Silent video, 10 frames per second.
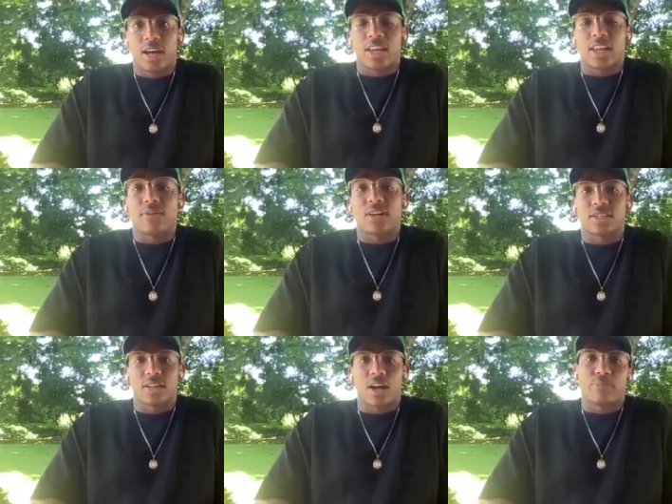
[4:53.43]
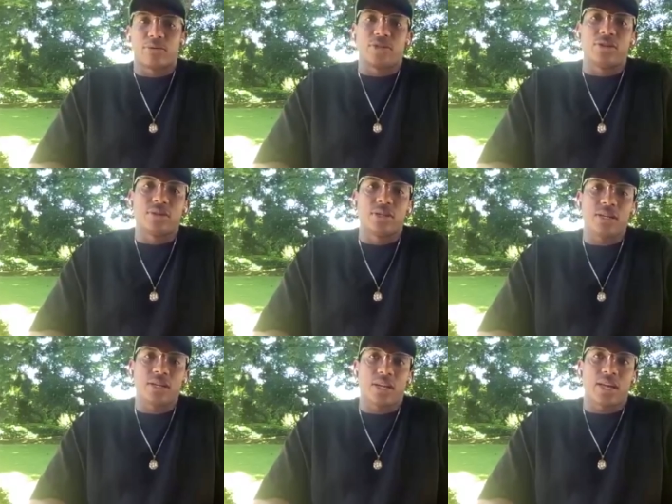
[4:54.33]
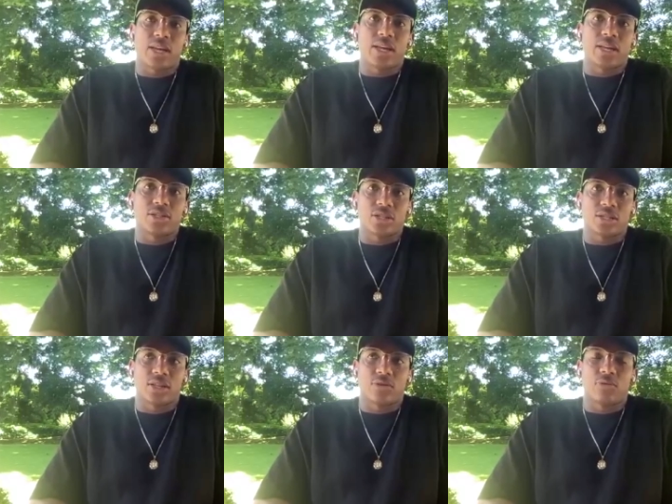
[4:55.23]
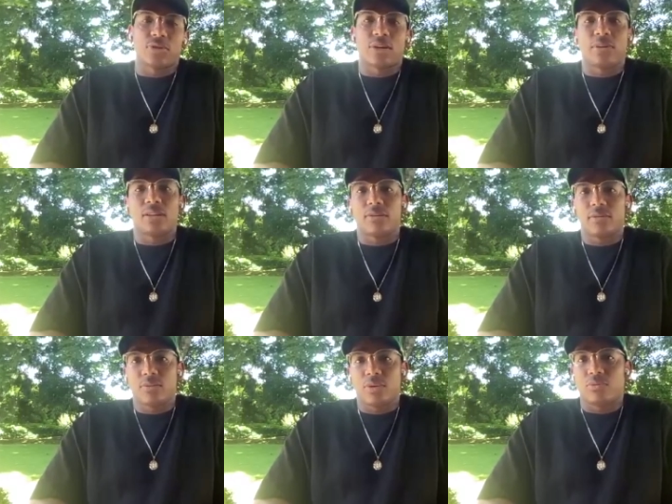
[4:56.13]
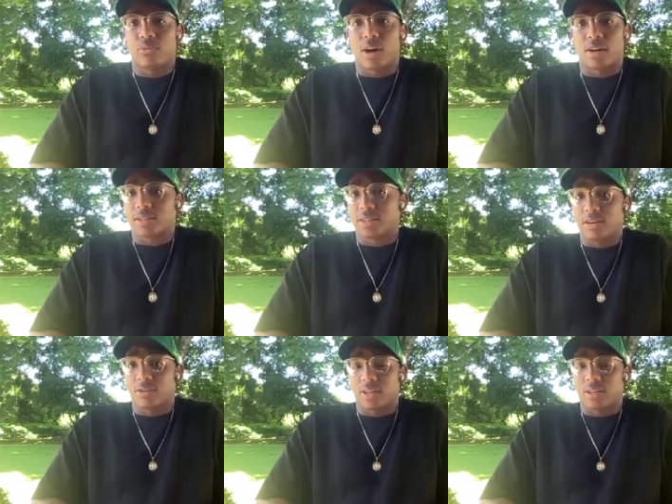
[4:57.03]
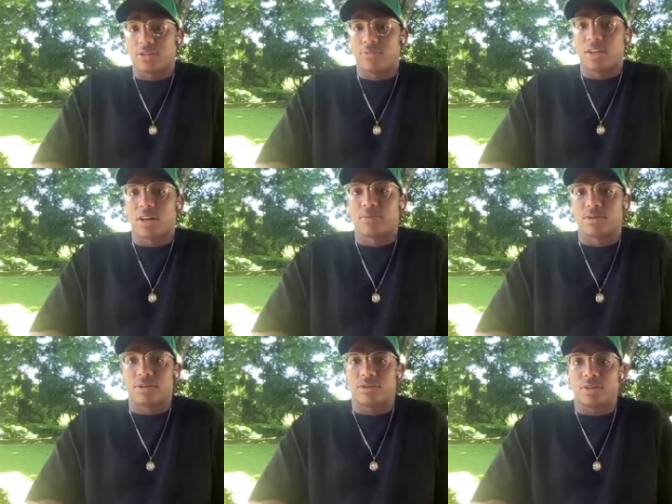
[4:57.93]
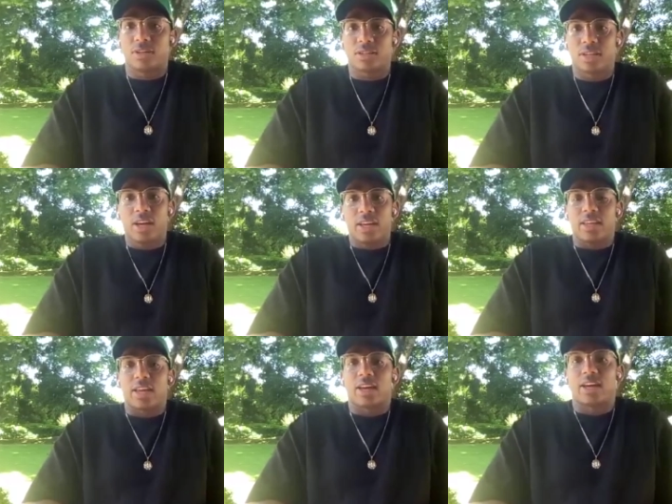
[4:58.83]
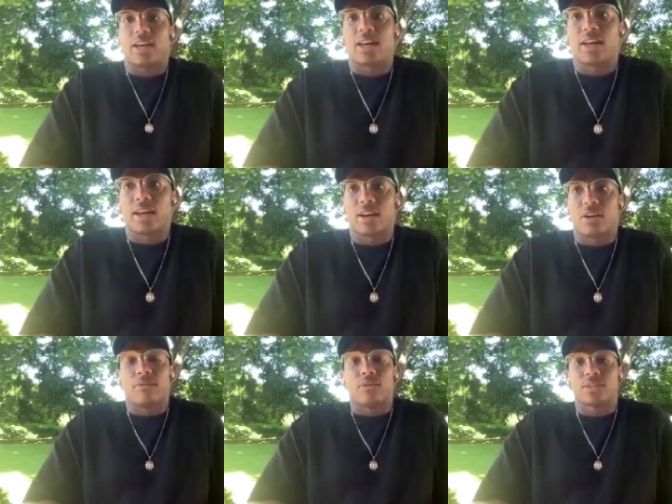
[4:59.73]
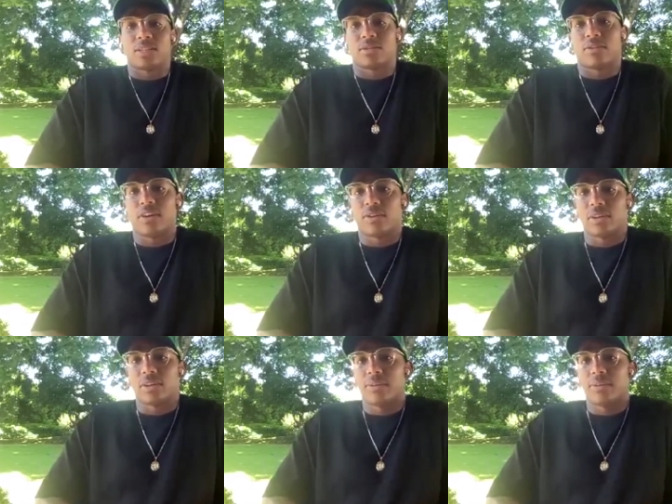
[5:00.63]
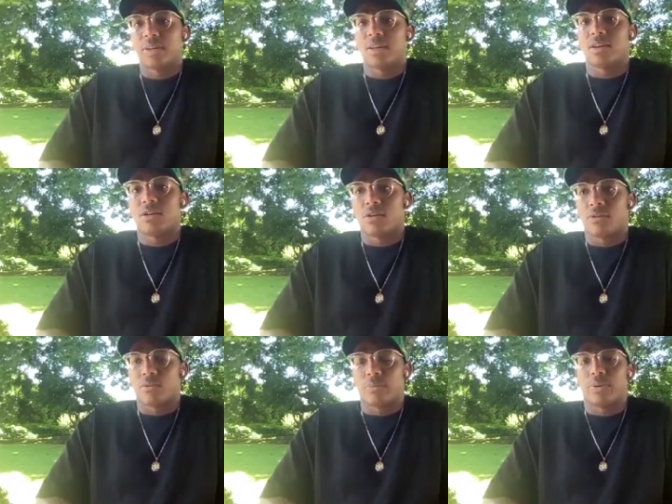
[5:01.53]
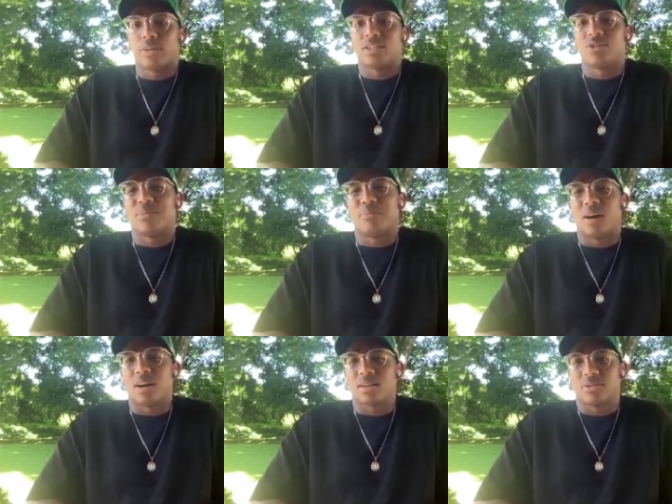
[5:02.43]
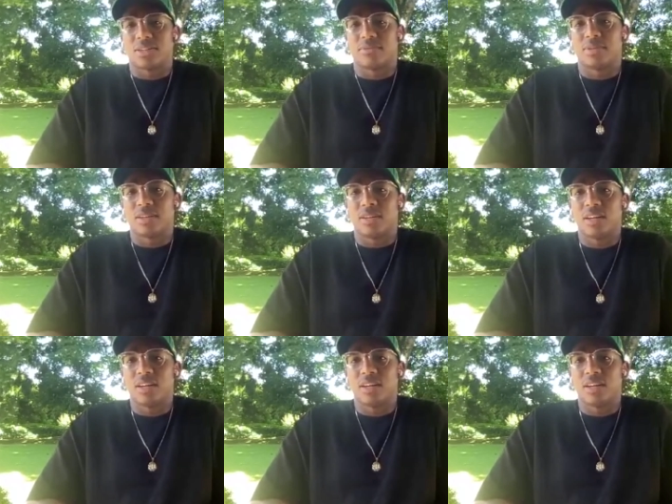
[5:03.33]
giving us an opportunity. And just in the world that we live in, we honestly don't get too many opportunities yet, and our voices are very limited, or we're put into a box ultimately